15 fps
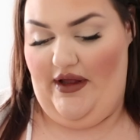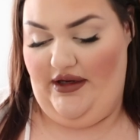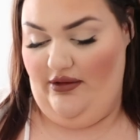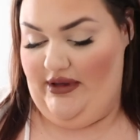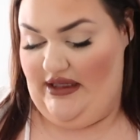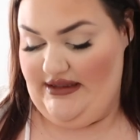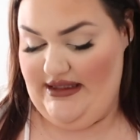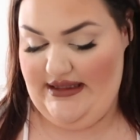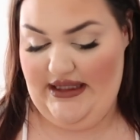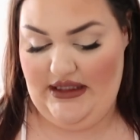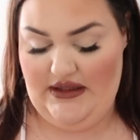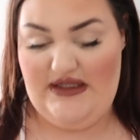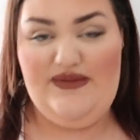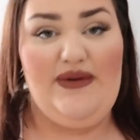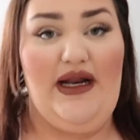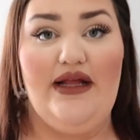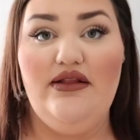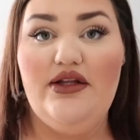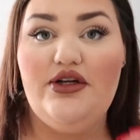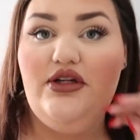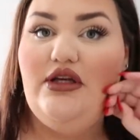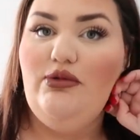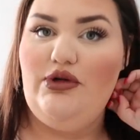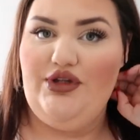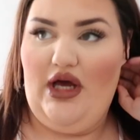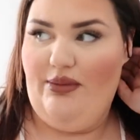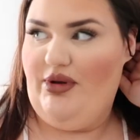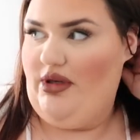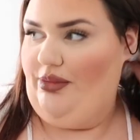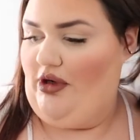anyone else is like this, but I literally will
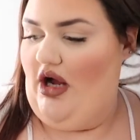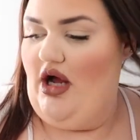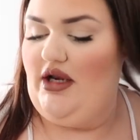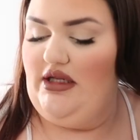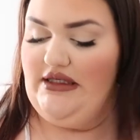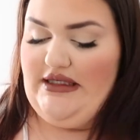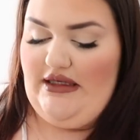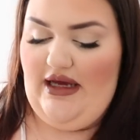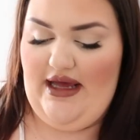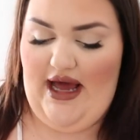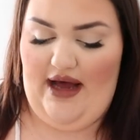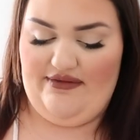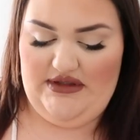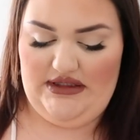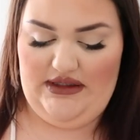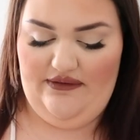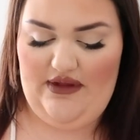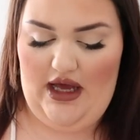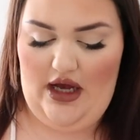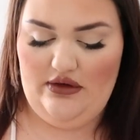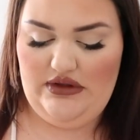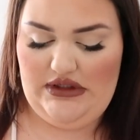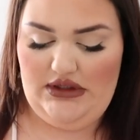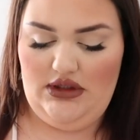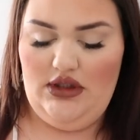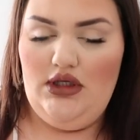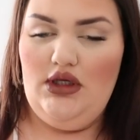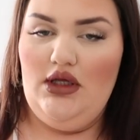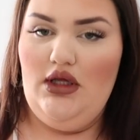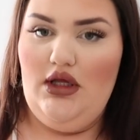not put a bra on until I have to leave the house.
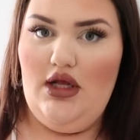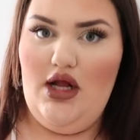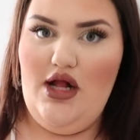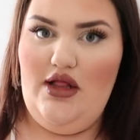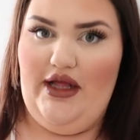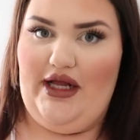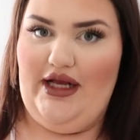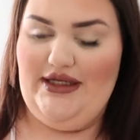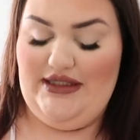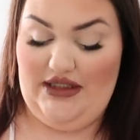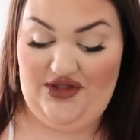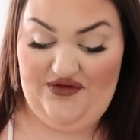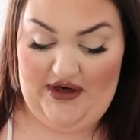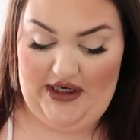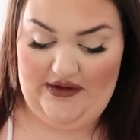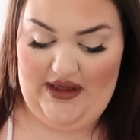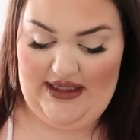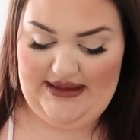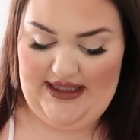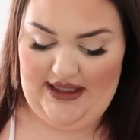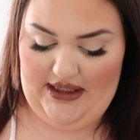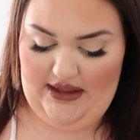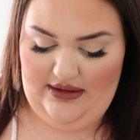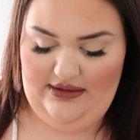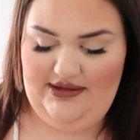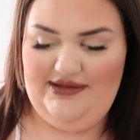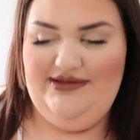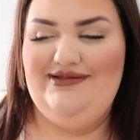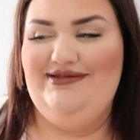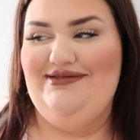Like until the very last second.
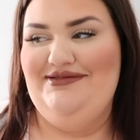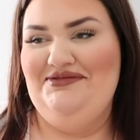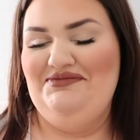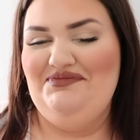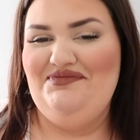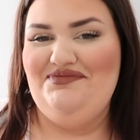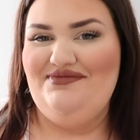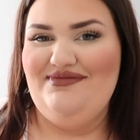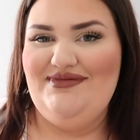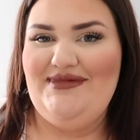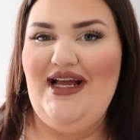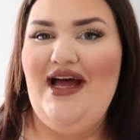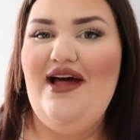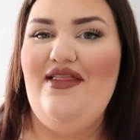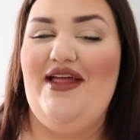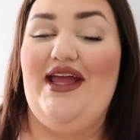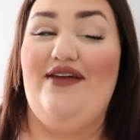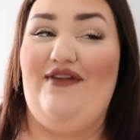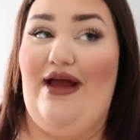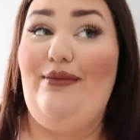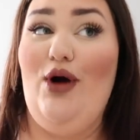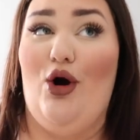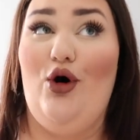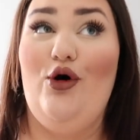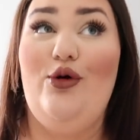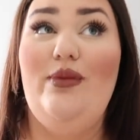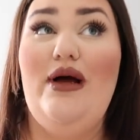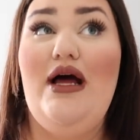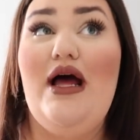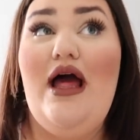like if I'm
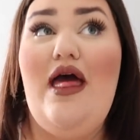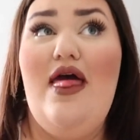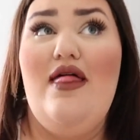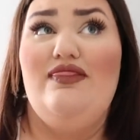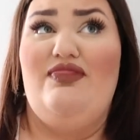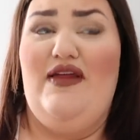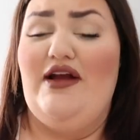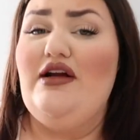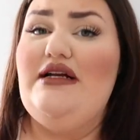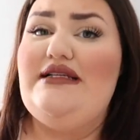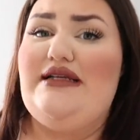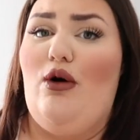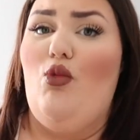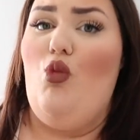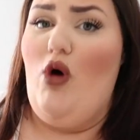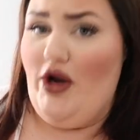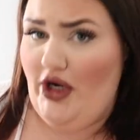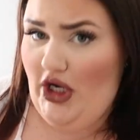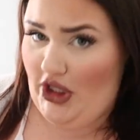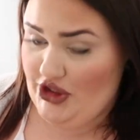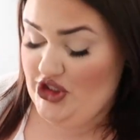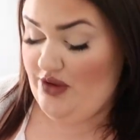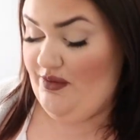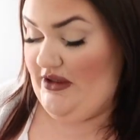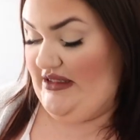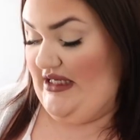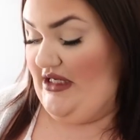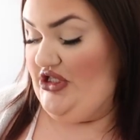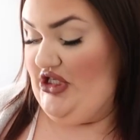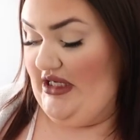home, there is a
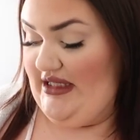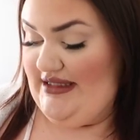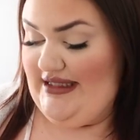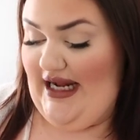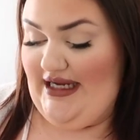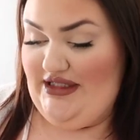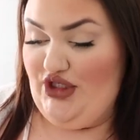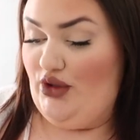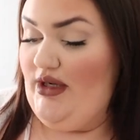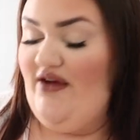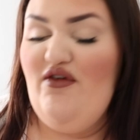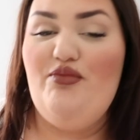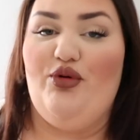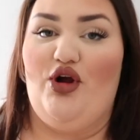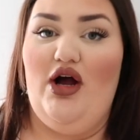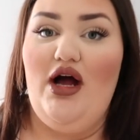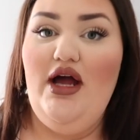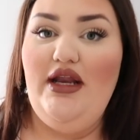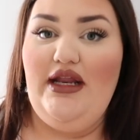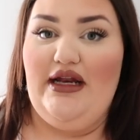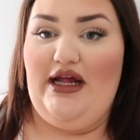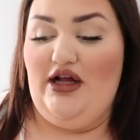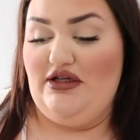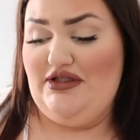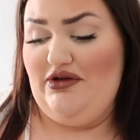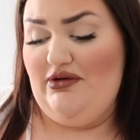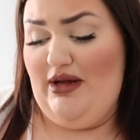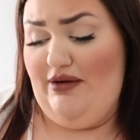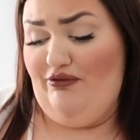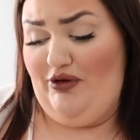100% chance that I don't have a bra on and I also
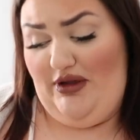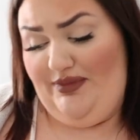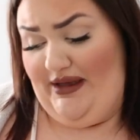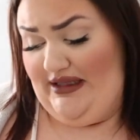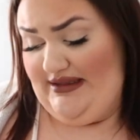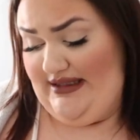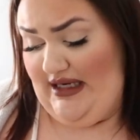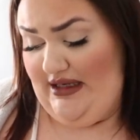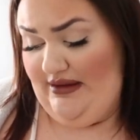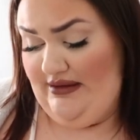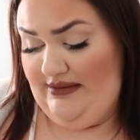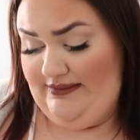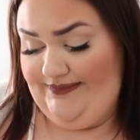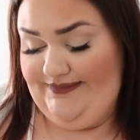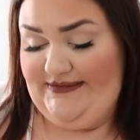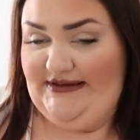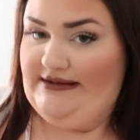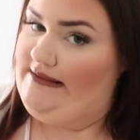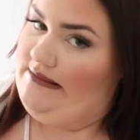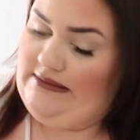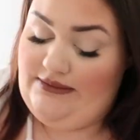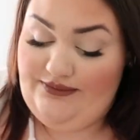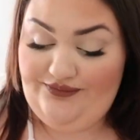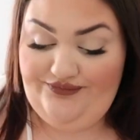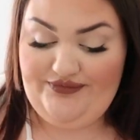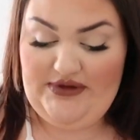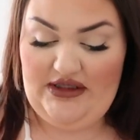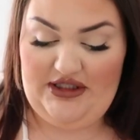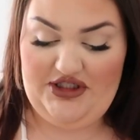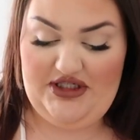don't have real pants on.
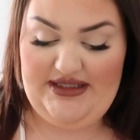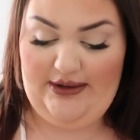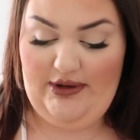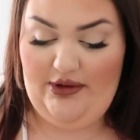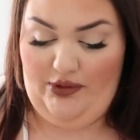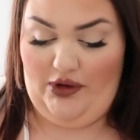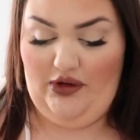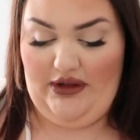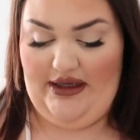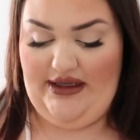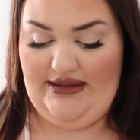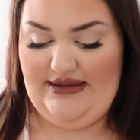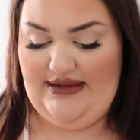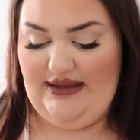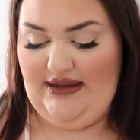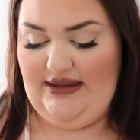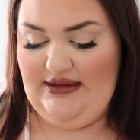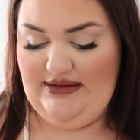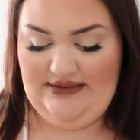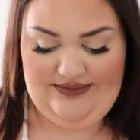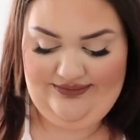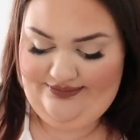That's just how I roll, guys. Like,